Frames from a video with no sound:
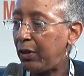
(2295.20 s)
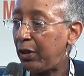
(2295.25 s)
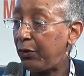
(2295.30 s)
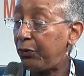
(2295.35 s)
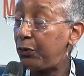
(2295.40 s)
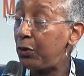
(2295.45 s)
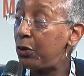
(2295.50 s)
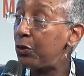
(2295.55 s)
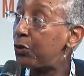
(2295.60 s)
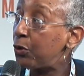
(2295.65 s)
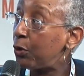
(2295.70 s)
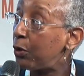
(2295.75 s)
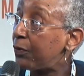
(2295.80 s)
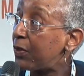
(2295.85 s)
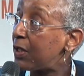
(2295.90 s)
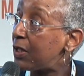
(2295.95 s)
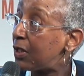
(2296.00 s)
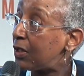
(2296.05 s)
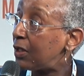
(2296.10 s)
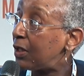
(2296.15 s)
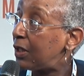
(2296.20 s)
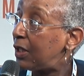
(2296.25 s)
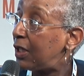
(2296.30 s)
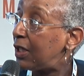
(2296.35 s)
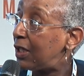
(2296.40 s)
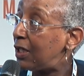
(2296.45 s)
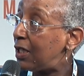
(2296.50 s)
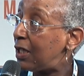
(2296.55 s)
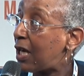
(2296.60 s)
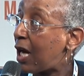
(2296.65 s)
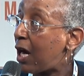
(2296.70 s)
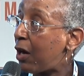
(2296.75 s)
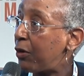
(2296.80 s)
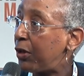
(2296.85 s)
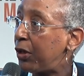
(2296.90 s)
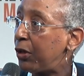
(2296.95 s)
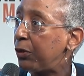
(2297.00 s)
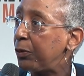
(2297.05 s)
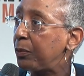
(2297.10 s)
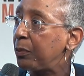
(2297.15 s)
full-service
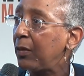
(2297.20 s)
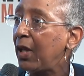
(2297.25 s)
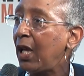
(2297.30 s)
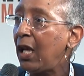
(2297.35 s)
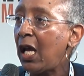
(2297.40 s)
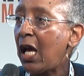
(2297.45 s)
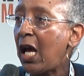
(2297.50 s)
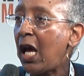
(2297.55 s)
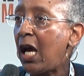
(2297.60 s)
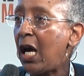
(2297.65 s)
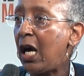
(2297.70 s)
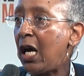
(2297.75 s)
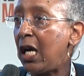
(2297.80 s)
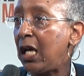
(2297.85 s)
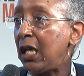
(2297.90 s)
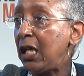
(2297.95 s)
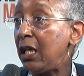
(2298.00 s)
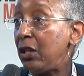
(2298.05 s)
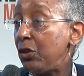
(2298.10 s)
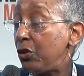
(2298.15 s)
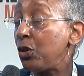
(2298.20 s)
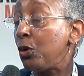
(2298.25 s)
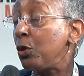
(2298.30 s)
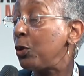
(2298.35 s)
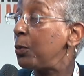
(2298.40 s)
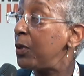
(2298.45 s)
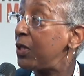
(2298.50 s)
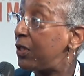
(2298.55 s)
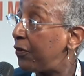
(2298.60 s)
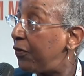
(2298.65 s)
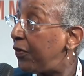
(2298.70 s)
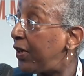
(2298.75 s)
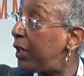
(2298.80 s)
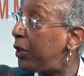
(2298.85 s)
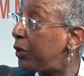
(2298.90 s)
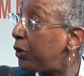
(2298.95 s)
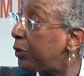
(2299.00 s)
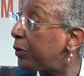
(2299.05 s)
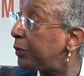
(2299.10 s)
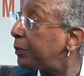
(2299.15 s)
carrier, and so it was a
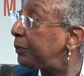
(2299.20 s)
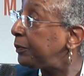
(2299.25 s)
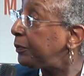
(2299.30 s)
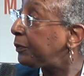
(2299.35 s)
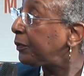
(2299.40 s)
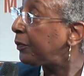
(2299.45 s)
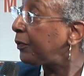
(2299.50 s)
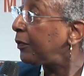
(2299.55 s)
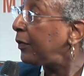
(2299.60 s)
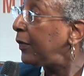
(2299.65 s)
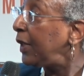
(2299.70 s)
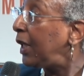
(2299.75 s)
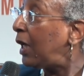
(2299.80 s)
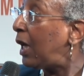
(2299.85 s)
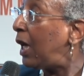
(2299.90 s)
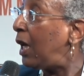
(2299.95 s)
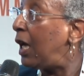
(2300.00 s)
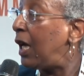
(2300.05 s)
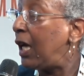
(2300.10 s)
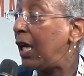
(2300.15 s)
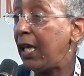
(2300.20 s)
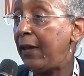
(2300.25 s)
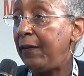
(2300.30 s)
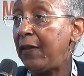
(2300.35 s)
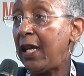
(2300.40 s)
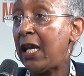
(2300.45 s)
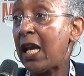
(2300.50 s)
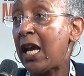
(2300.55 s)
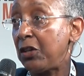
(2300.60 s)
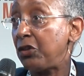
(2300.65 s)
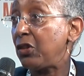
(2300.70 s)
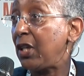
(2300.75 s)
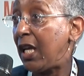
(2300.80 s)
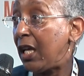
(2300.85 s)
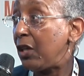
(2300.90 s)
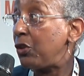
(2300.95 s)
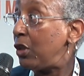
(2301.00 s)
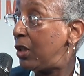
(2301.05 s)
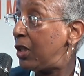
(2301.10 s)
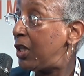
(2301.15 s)
failure, and they actually
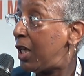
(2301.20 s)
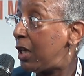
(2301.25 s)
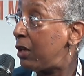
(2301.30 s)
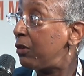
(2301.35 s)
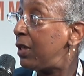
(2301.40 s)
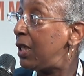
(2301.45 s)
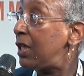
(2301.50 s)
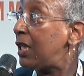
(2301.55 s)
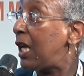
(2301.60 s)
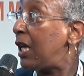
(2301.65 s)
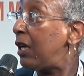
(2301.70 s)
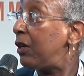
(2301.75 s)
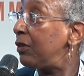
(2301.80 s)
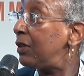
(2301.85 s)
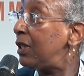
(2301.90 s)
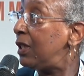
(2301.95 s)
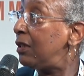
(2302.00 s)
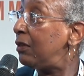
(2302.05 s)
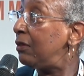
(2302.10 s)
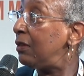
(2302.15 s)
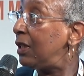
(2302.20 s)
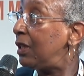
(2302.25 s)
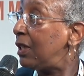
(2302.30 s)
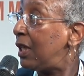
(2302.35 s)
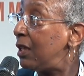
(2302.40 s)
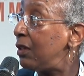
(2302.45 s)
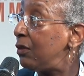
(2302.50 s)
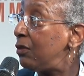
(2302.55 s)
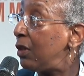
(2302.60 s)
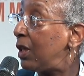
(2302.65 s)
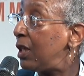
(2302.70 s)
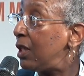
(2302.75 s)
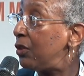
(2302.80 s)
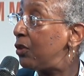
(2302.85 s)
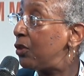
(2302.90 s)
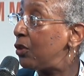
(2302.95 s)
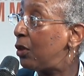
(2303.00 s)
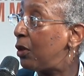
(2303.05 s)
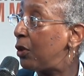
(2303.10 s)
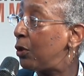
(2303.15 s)
had to tear it down and
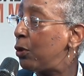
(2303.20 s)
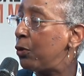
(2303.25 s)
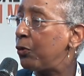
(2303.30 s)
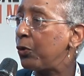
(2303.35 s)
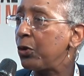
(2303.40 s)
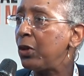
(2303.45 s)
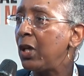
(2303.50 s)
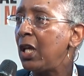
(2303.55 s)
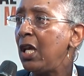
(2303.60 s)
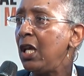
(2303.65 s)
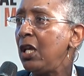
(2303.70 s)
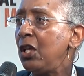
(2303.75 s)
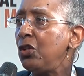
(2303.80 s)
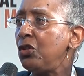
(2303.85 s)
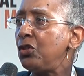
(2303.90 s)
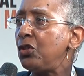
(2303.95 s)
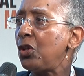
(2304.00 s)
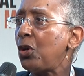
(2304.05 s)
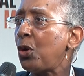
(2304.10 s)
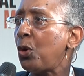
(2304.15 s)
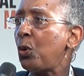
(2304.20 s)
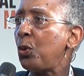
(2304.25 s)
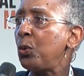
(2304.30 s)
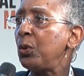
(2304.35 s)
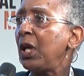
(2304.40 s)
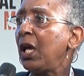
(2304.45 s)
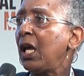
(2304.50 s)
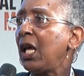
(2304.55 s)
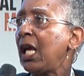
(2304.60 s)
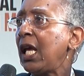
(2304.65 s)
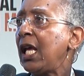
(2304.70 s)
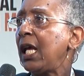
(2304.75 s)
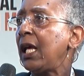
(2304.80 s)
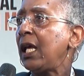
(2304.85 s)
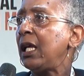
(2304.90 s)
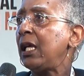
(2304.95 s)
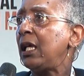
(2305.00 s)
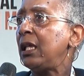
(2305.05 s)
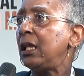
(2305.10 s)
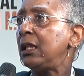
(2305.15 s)
start over. So
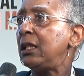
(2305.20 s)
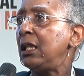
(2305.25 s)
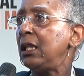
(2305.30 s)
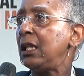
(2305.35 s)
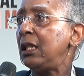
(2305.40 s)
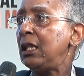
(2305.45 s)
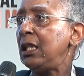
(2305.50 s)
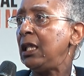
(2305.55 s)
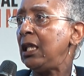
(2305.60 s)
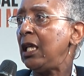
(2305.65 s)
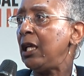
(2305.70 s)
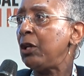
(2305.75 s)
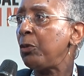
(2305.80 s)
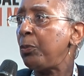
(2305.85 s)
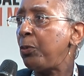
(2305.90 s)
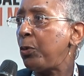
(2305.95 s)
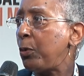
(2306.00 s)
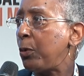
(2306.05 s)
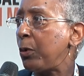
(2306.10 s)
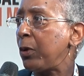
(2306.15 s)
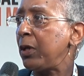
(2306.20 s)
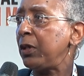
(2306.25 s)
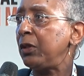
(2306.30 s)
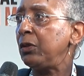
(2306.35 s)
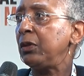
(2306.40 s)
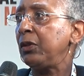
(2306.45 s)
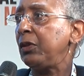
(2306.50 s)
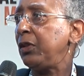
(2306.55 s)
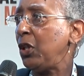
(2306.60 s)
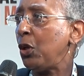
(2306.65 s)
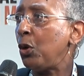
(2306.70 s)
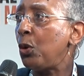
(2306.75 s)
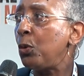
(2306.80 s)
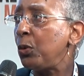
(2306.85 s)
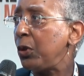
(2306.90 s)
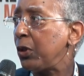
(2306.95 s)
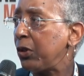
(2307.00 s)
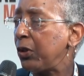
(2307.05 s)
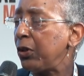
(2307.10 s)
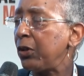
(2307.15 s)
the airport, the
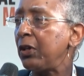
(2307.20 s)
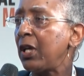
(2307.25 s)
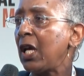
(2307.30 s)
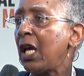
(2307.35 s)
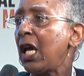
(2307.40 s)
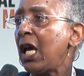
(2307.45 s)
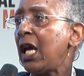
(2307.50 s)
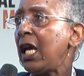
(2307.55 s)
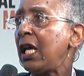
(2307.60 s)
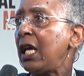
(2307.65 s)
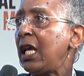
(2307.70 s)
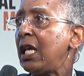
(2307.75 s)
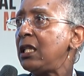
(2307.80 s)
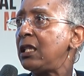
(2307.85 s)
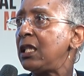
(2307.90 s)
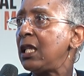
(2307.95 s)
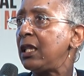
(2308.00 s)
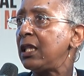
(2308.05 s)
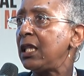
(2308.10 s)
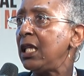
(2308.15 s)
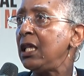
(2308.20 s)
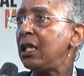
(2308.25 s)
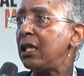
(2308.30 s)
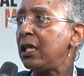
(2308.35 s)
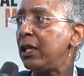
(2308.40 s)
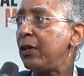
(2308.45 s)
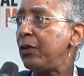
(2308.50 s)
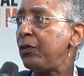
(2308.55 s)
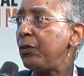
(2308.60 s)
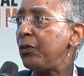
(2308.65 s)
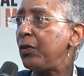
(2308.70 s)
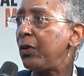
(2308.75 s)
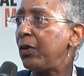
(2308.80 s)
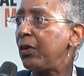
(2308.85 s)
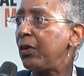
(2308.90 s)
owner, has to think of